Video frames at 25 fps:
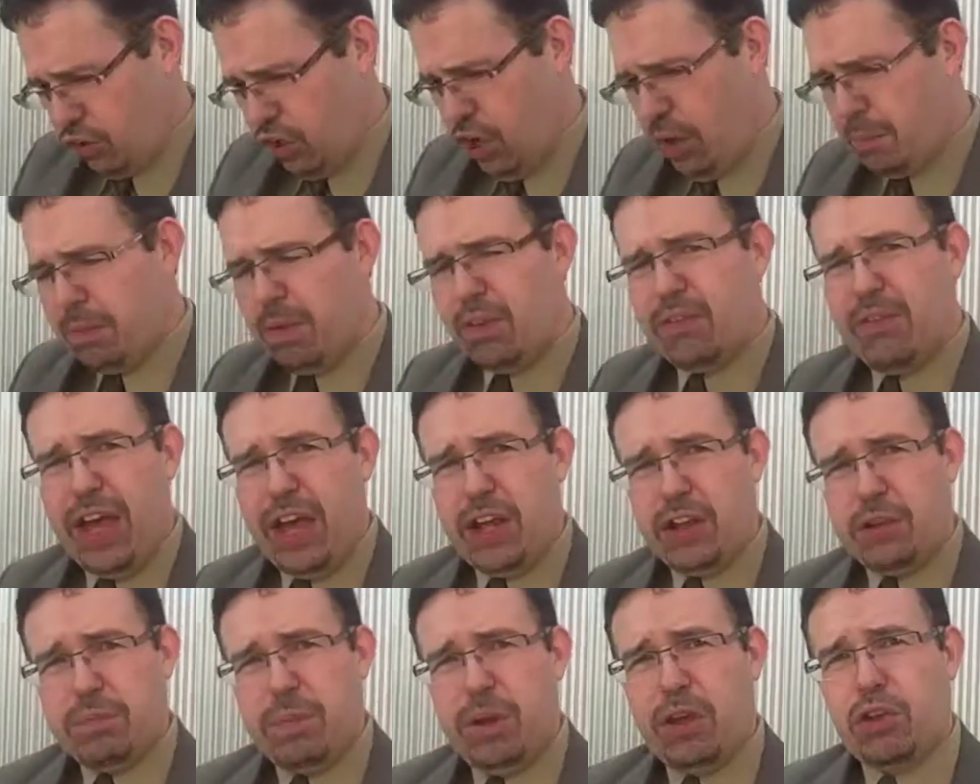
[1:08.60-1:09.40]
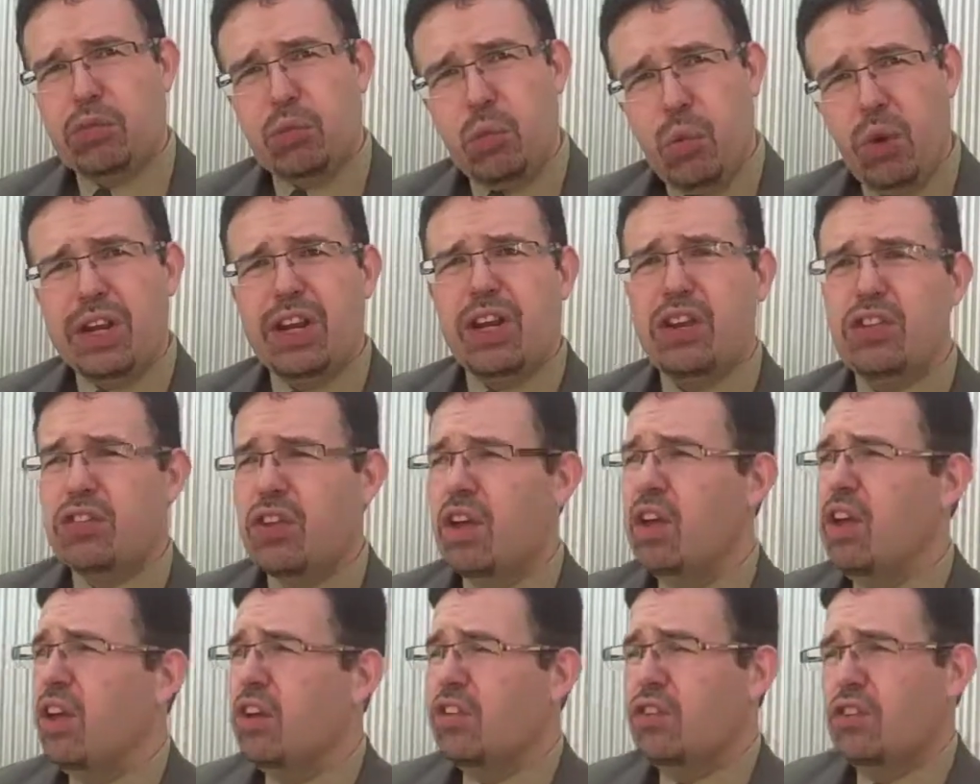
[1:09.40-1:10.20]
a couple of aspects. One is
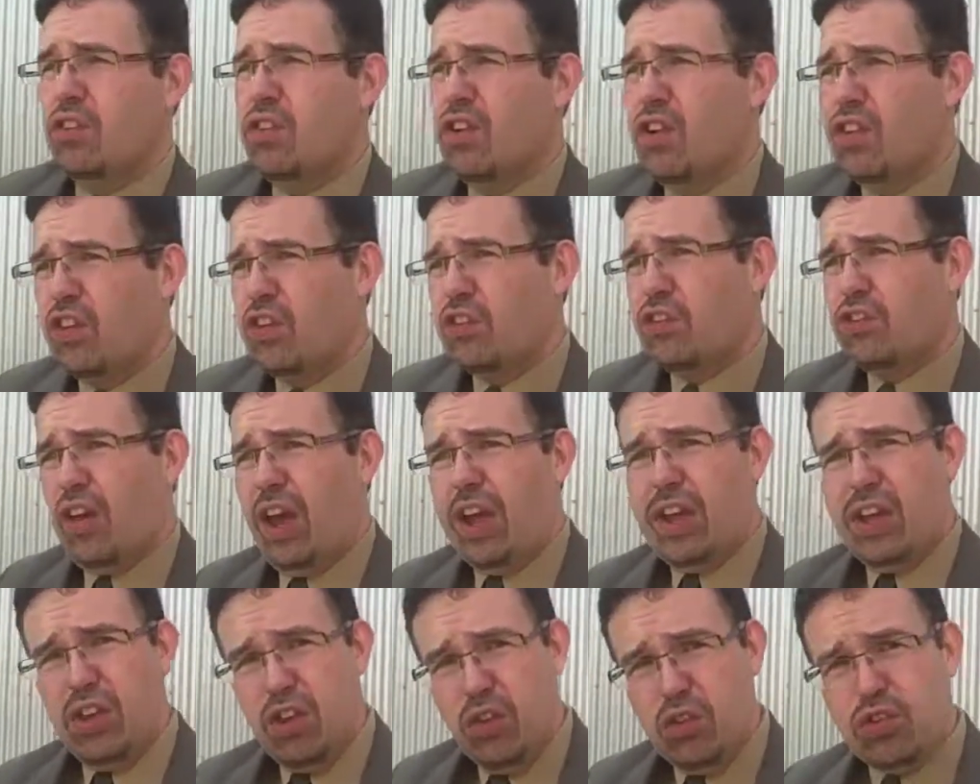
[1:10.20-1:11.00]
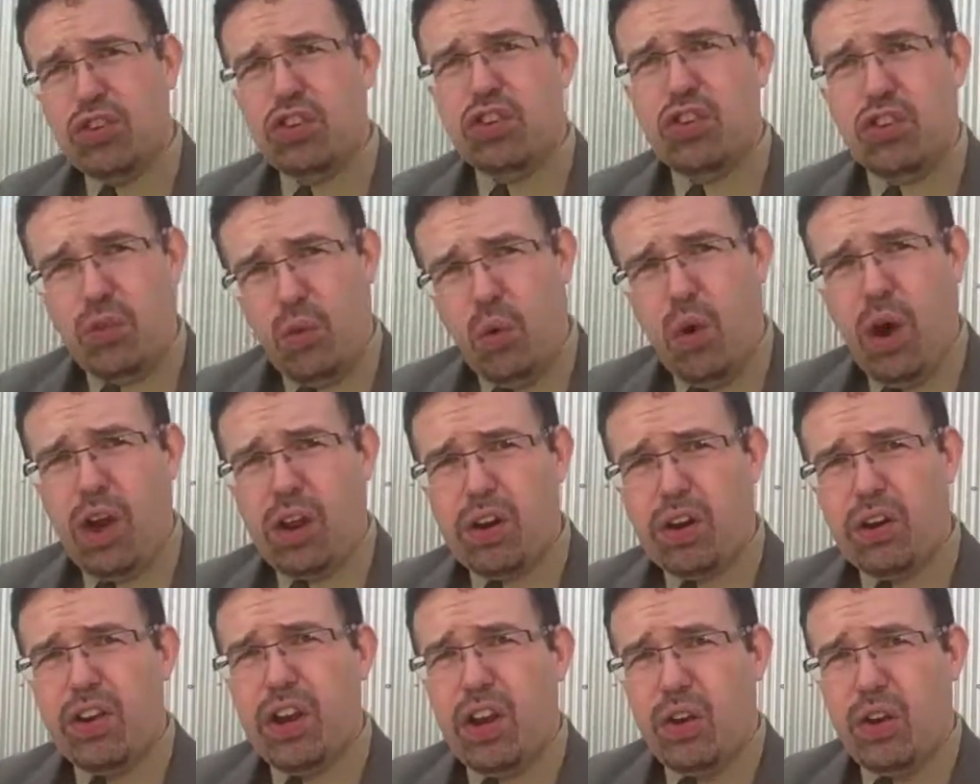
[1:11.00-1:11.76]
certainly the site usage of water.